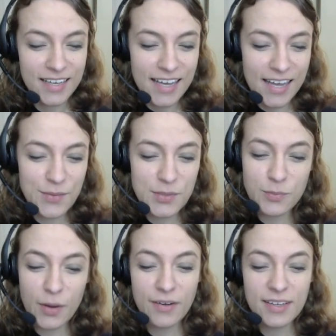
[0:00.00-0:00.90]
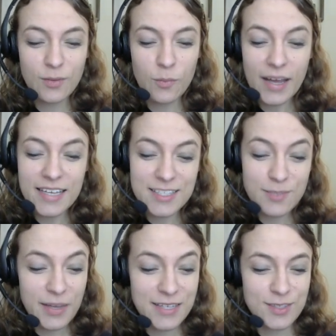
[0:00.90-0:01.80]
He was wearing the white
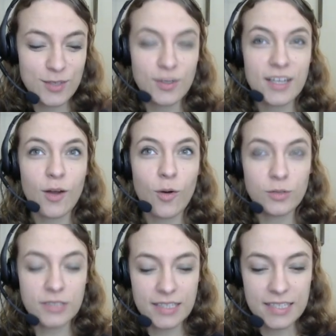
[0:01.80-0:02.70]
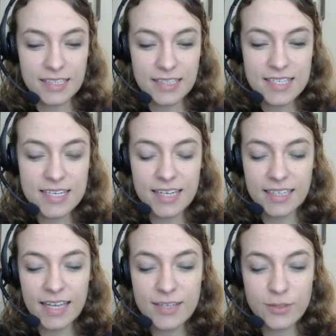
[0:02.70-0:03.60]
spacesuit and holding the glistening
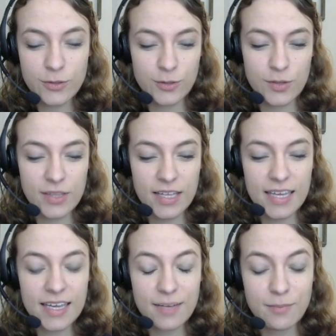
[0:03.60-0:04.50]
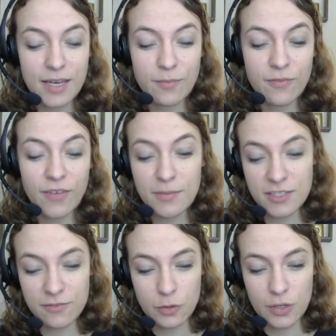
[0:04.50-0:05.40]
laser sword that he had become
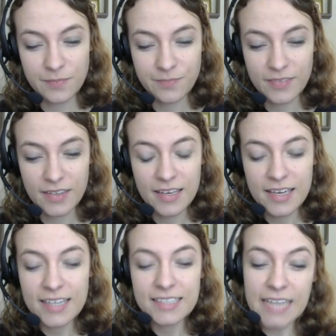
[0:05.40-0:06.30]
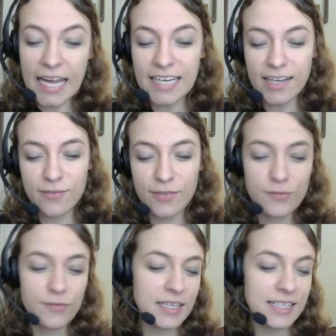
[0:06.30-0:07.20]
famous for. Night of the
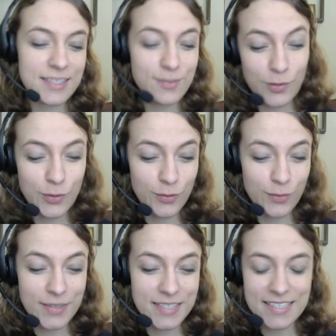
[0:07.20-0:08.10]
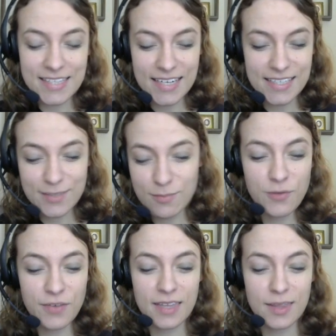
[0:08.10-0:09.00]
Venus Moon was his latest
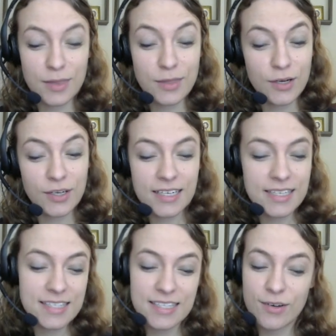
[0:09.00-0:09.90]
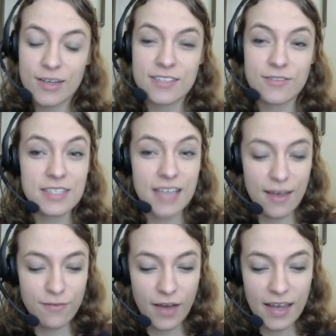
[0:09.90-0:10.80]
movie, the 3rd in a series of
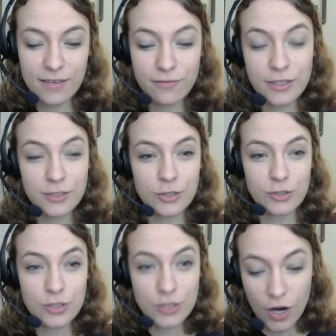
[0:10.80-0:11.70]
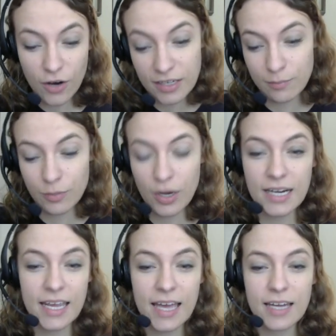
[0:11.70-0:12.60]
sci-fi adventures starring
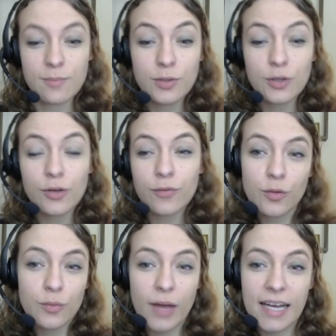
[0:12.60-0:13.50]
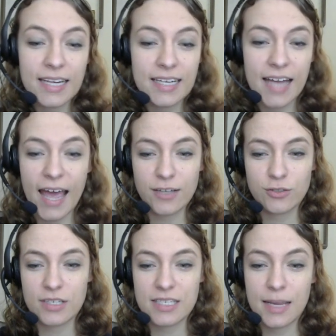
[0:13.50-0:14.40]
Brady and a beautiful red-headed
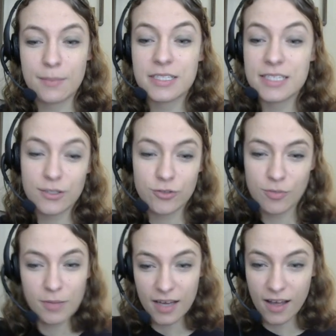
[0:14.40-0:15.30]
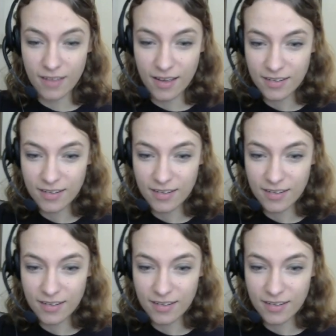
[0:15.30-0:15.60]
actress named Deirdre McCullough.